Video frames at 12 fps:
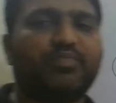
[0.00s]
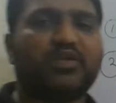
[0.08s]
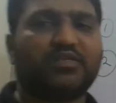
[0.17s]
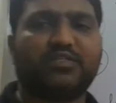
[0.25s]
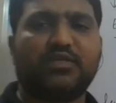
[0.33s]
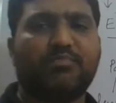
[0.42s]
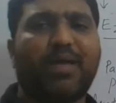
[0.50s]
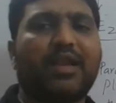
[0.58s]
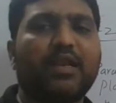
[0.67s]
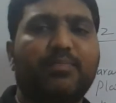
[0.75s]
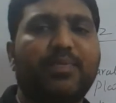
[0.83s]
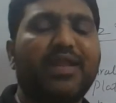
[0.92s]
because
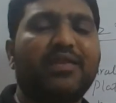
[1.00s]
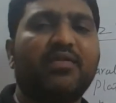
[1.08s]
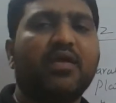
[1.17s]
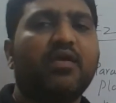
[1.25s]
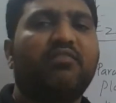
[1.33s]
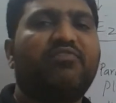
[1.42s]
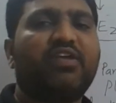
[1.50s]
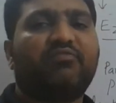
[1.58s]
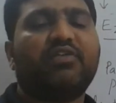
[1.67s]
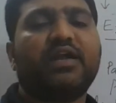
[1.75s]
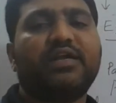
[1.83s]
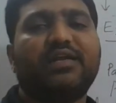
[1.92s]
parallel plane
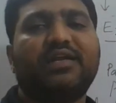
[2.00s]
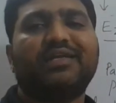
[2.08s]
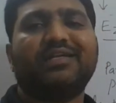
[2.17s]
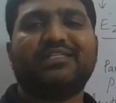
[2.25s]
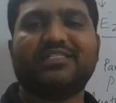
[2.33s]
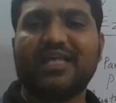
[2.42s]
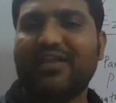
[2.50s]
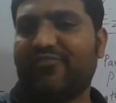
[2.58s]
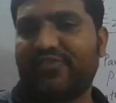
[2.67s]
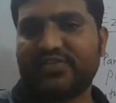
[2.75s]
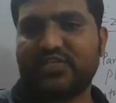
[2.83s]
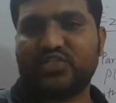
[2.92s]
waveguide in itself
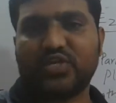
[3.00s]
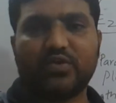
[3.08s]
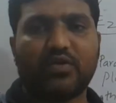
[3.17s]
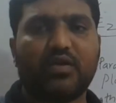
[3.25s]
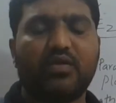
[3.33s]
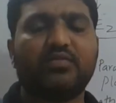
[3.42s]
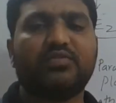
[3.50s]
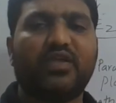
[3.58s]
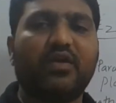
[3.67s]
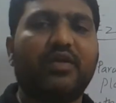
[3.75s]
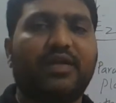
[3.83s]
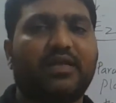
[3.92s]
is a general
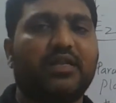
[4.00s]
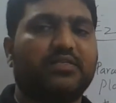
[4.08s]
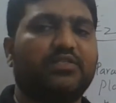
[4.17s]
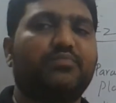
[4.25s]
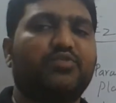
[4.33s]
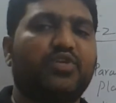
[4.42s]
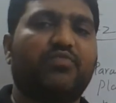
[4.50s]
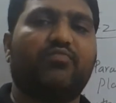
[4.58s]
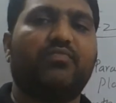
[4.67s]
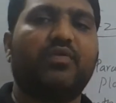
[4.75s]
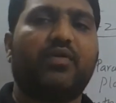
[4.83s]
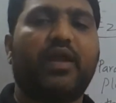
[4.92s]
theoretical assumption,
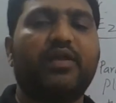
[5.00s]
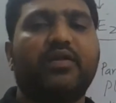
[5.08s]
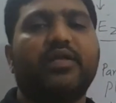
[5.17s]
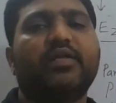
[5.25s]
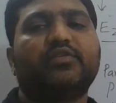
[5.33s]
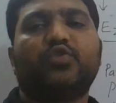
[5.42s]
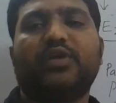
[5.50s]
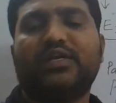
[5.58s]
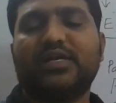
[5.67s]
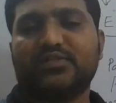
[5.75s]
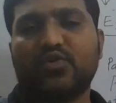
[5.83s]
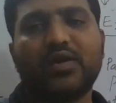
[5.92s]
right? So it
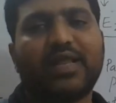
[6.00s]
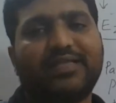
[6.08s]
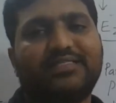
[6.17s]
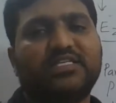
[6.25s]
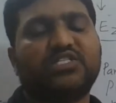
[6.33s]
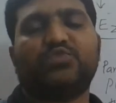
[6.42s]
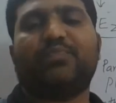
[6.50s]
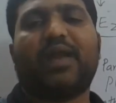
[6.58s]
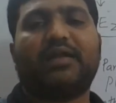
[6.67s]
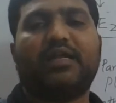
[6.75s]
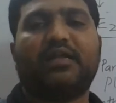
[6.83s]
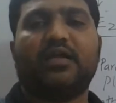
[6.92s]
does not exist
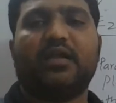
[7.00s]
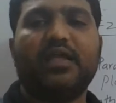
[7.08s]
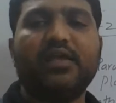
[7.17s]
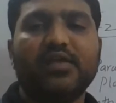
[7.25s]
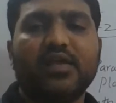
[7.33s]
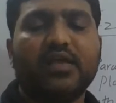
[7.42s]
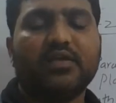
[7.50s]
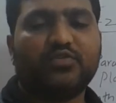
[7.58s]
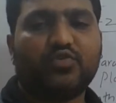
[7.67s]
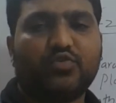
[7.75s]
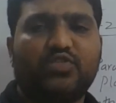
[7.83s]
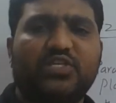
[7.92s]
practically.
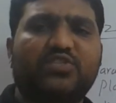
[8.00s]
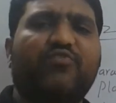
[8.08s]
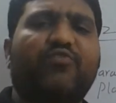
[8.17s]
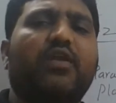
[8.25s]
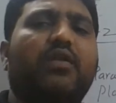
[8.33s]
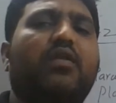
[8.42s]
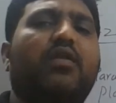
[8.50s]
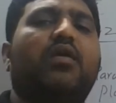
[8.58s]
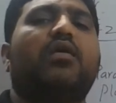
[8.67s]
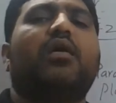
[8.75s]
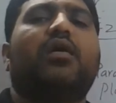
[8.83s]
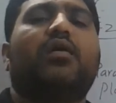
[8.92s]
So just
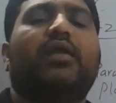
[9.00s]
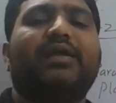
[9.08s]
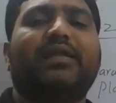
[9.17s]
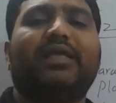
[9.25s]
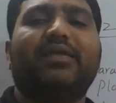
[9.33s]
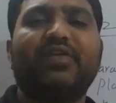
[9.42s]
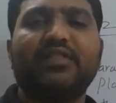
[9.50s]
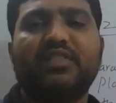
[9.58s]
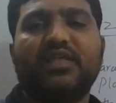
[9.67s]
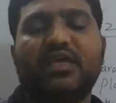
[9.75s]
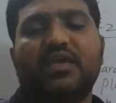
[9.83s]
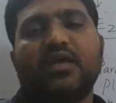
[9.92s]
for giving
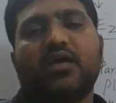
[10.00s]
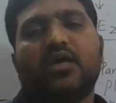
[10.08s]
the